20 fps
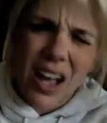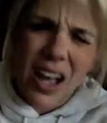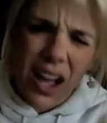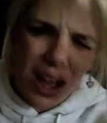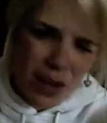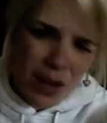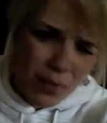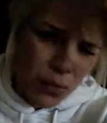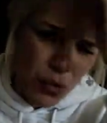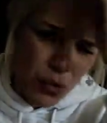
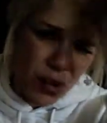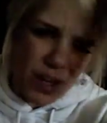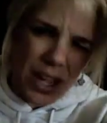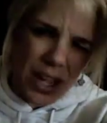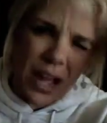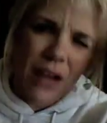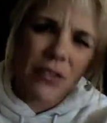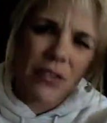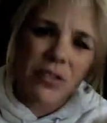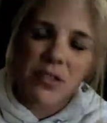
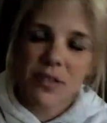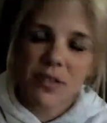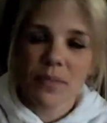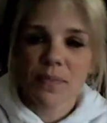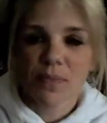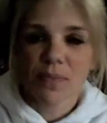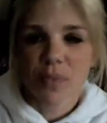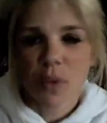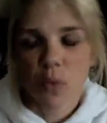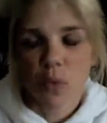workouts,
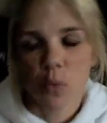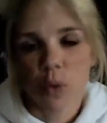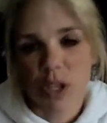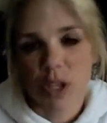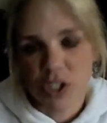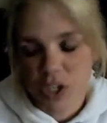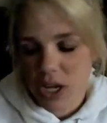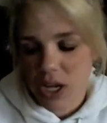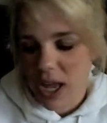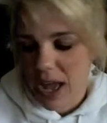
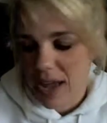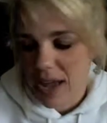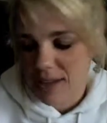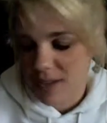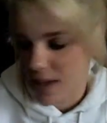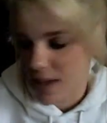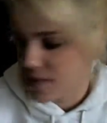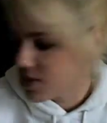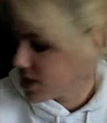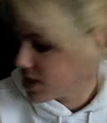which,
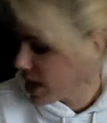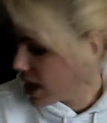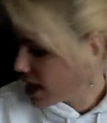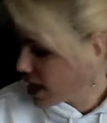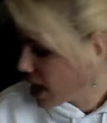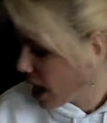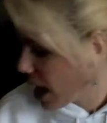as I've said,